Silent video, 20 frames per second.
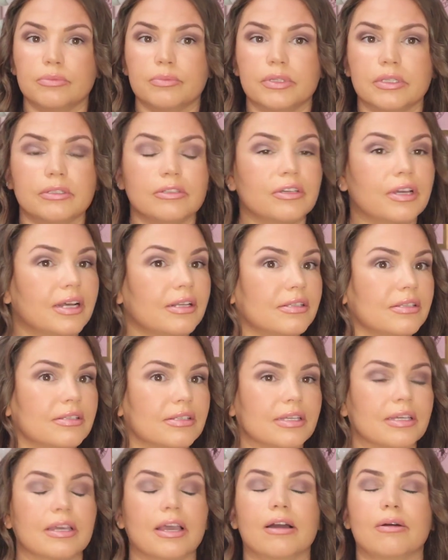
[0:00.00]
But you guys
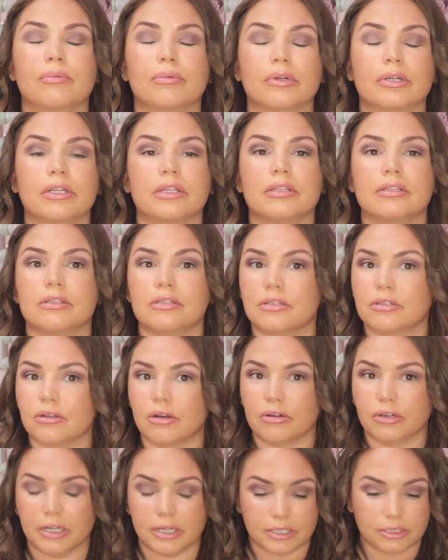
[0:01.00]
see how pretty this is
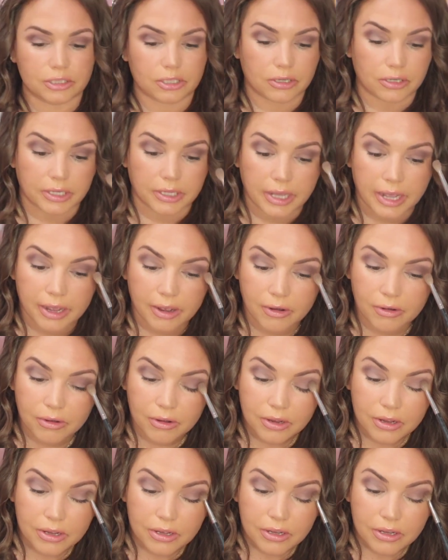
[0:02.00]
already turning out.